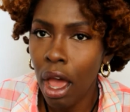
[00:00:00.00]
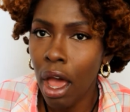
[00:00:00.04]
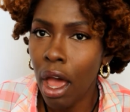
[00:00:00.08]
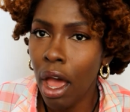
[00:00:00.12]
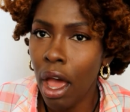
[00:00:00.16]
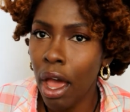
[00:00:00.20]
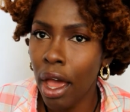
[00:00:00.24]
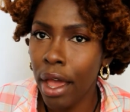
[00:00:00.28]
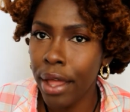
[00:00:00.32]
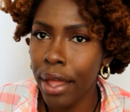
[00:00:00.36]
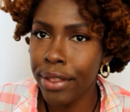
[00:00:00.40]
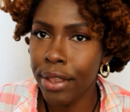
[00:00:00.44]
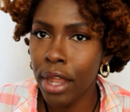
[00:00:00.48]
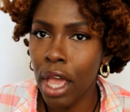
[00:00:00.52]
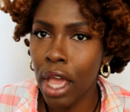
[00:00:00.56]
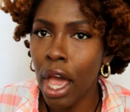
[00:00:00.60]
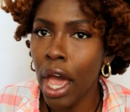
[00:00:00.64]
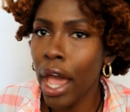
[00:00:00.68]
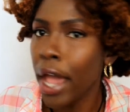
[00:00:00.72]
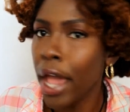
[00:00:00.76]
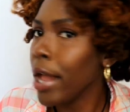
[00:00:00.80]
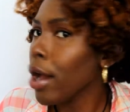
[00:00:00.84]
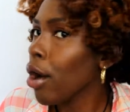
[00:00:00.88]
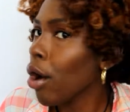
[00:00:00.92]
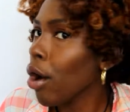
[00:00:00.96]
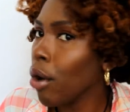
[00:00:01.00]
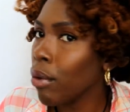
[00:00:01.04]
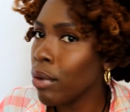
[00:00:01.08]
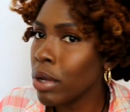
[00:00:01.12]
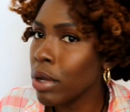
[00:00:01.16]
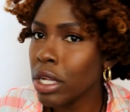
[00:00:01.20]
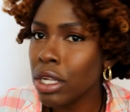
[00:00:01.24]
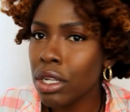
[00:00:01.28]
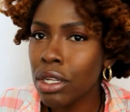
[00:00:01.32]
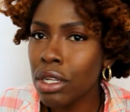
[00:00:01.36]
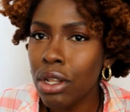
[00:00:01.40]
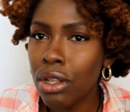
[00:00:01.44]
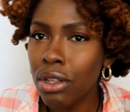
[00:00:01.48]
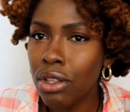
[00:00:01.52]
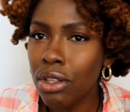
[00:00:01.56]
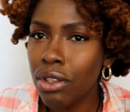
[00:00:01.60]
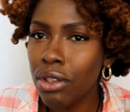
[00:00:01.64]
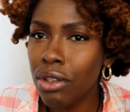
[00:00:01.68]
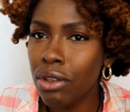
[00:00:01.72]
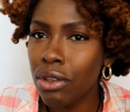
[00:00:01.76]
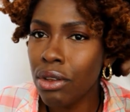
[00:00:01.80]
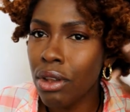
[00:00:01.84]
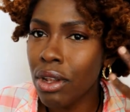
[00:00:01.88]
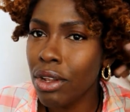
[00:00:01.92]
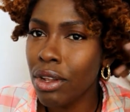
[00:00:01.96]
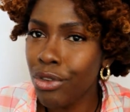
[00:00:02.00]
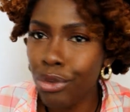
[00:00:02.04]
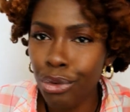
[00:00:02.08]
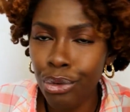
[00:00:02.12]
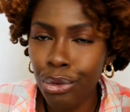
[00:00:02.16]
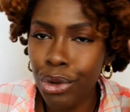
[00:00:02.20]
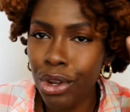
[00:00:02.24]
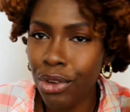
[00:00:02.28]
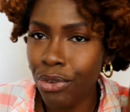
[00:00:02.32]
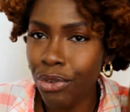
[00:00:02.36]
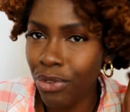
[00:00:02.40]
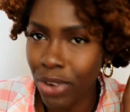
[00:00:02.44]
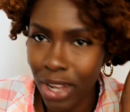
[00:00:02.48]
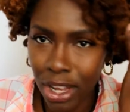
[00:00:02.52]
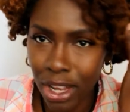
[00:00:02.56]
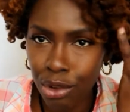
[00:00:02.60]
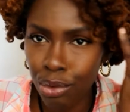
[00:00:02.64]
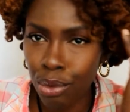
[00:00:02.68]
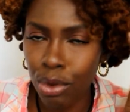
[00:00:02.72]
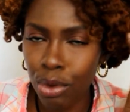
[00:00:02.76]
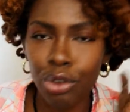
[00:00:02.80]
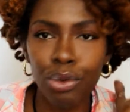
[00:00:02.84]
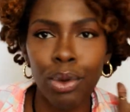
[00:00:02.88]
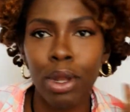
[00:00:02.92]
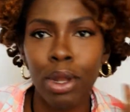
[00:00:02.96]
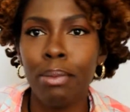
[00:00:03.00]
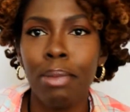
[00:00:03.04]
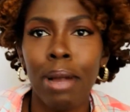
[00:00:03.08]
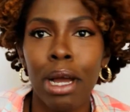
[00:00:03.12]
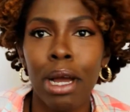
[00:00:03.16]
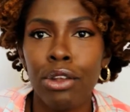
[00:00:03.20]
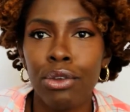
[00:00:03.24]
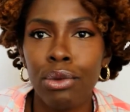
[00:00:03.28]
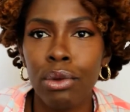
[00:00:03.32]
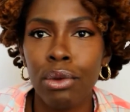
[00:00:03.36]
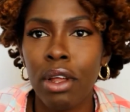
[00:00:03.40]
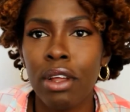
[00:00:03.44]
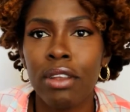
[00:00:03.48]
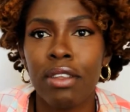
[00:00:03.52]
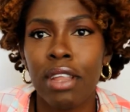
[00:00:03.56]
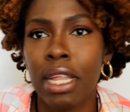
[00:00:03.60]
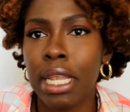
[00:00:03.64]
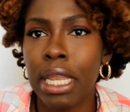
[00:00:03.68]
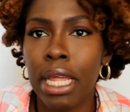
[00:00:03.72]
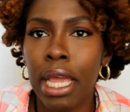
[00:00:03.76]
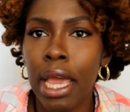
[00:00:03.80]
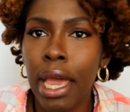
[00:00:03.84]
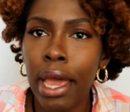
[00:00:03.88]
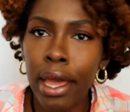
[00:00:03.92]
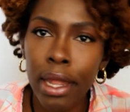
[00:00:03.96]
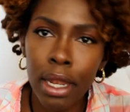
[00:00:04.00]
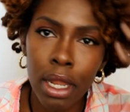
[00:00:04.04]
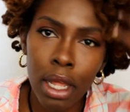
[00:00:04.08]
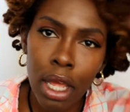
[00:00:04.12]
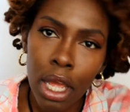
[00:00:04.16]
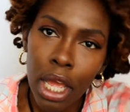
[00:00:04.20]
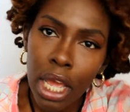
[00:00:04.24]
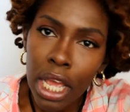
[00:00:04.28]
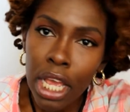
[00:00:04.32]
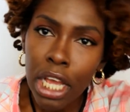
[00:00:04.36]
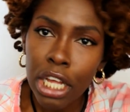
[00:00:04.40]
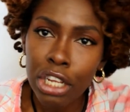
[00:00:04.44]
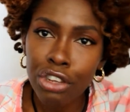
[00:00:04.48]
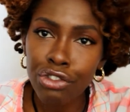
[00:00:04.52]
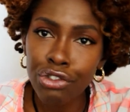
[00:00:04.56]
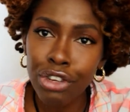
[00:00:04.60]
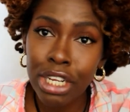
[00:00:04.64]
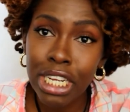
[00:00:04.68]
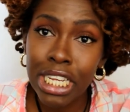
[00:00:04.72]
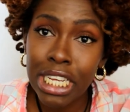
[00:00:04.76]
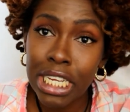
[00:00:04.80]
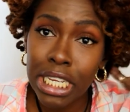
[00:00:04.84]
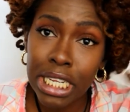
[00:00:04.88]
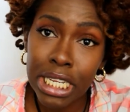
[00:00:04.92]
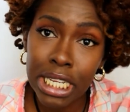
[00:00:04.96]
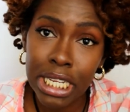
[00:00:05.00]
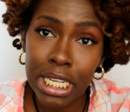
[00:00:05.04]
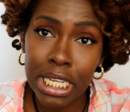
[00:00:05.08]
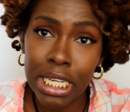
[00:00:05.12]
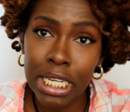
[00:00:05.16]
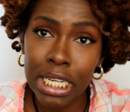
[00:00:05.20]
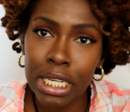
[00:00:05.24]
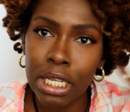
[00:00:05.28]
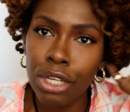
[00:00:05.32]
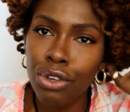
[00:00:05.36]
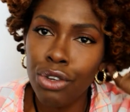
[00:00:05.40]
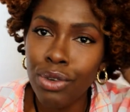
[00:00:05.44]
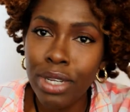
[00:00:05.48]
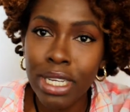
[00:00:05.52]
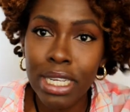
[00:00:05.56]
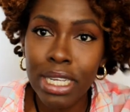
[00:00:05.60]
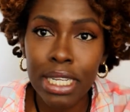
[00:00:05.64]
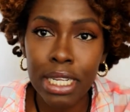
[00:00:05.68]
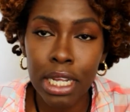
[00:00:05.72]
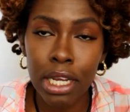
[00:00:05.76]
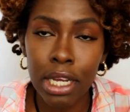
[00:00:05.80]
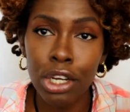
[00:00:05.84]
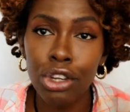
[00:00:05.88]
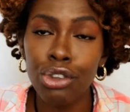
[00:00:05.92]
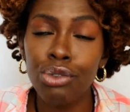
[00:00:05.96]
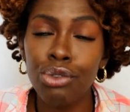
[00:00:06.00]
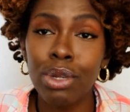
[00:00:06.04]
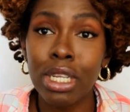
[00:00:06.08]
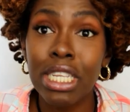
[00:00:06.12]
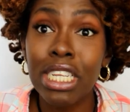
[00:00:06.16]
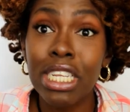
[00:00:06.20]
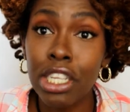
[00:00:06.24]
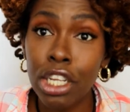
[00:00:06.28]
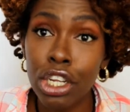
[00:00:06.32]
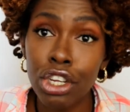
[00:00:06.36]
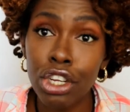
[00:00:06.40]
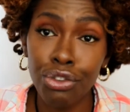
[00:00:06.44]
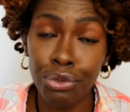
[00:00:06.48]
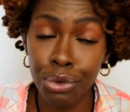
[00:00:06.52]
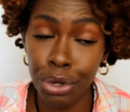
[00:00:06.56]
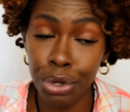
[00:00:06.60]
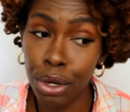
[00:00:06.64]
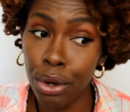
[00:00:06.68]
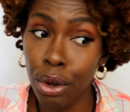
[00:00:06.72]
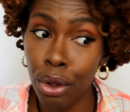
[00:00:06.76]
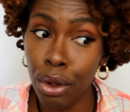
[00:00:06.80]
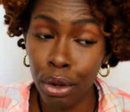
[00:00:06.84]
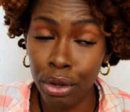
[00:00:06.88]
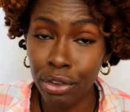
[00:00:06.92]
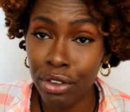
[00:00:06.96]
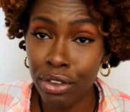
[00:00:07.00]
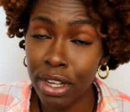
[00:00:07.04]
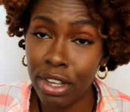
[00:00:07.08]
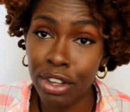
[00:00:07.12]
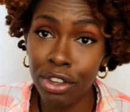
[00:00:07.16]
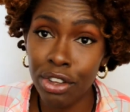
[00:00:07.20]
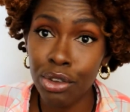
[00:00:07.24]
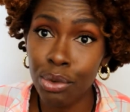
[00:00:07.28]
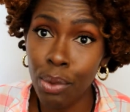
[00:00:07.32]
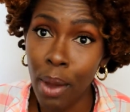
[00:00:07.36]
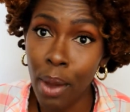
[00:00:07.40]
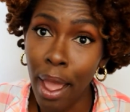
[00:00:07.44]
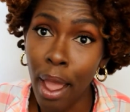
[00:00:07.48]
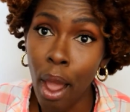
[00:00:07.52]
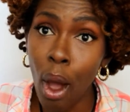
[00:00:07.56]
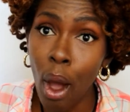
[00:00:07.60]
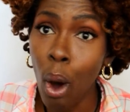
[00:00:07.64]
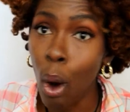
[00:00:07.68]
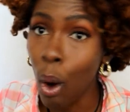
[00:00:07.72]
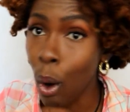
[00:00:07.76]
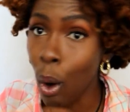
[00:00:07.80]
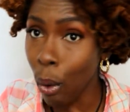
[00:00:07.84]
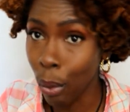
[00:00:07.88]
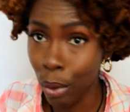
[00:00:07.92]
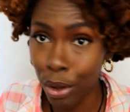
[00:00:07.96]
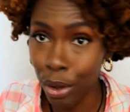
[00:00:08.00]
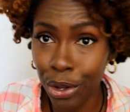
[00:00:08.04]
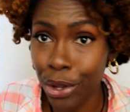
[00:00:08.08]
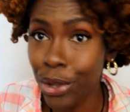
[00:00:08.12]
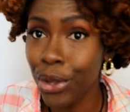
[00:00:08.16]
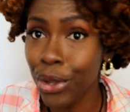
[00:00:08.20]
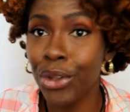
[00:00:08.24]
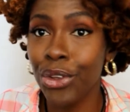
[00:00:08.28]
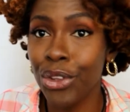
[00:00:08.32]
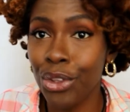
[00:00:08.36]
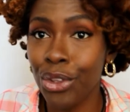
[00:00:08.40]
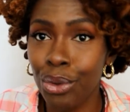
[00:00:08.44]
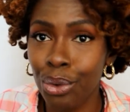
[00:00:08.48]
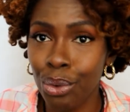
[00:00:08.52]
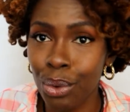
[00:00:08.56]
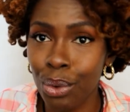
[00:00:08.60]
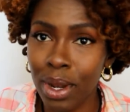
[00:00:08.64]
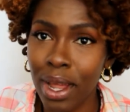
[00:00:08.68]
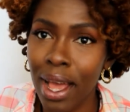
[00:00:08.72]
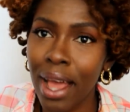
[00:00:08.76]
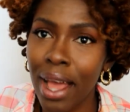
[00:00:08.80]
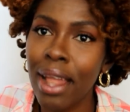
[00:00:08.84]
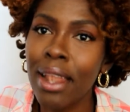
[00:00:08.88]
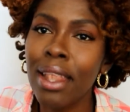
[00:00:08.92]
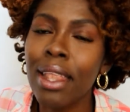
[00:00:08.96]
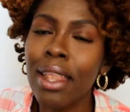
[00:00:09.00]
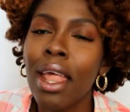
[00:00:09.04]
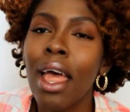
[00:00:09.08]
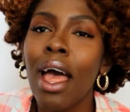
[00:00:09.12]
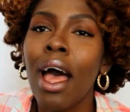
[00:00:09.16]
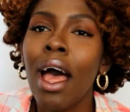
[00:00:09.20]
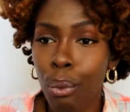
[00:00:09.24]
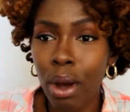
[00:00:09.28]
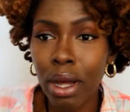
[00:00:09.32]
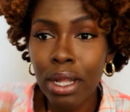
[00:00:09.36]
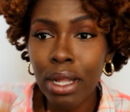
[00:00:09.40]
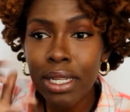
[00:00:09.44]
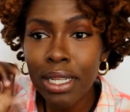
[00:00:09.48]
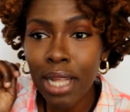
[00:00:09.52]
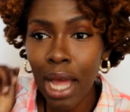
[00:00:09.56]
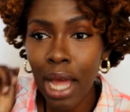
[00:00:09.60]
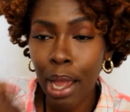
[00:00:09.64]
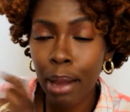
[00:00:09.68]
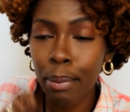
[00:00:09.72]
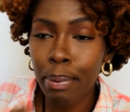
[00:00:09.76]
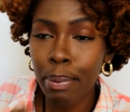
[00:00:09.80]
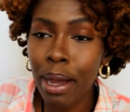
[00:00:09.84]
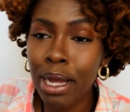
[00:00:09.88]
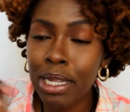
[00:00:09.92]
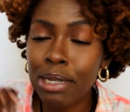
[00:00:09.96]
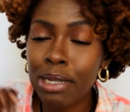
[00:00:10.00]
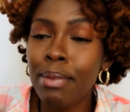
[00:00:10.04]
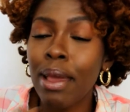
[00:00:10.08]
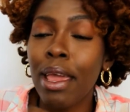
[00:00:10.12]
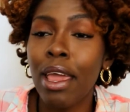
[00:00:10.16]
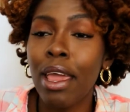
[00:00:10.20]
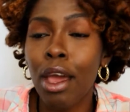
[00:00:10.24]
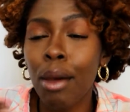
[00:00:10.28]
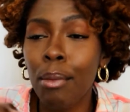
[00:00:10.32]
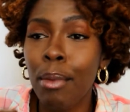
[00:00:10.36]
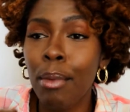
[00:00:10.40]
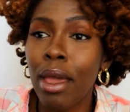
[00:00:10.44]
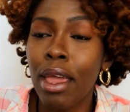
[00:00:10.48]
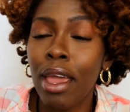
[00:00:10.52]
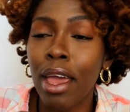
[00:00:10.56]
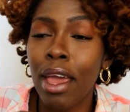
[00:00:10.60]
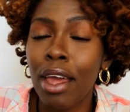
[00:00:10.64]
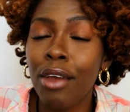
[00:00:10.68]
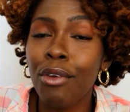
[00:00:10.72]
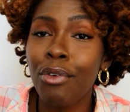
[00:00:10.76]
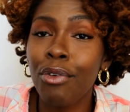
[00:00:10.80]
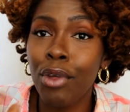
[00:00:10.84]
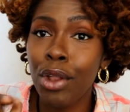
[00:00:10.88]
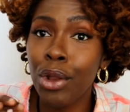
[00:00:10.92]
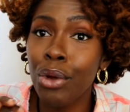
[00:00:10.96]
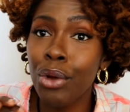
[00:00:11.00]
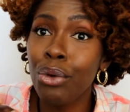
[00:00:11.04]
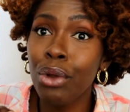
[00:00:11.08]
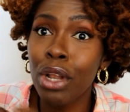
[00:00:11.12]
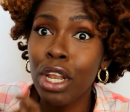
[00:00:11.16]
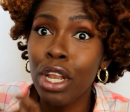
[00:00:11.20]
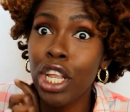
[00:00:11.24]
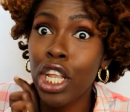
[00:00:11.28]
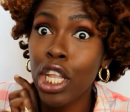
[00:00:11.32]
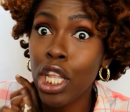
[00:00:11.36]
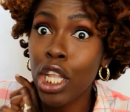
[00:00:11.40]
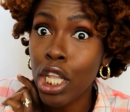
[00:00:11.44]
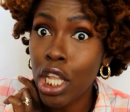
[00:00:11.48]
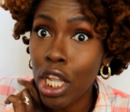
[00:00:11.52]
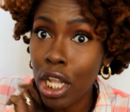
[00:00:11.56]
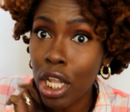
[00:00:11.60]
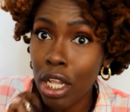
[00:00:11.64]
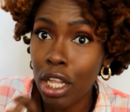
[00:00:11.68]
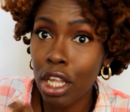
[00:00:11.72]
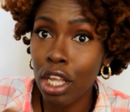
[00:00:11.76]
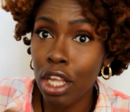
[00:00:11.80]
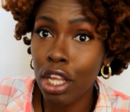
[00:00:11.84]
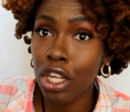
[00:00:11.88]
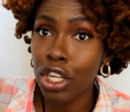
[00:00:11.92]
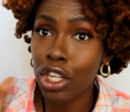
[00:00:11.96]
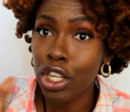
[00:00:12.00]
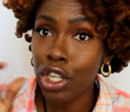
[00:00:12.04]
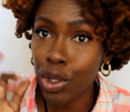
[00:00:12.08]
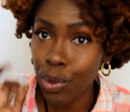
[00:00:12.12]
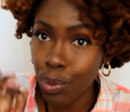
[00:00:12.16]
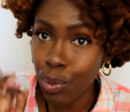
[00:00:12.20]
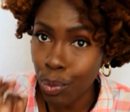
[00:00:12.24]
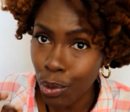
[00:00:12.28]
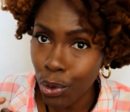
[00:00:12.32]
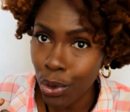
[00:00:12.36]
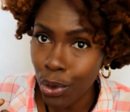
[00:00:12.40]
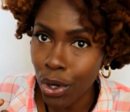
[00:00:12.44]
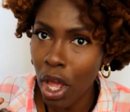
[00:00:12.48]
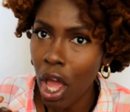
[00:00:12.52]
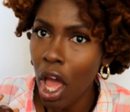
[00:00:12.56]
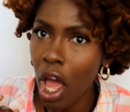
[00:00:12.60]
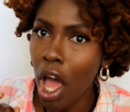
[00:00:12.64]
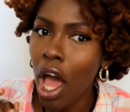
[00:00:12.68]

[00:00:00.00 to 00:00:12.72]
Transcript: and I always do the flat twist with the bantu knots on the end. It's really easy. Doing single twist takes really long, so this is why I always do that. Once I pass my hair is feeling really silky smooth.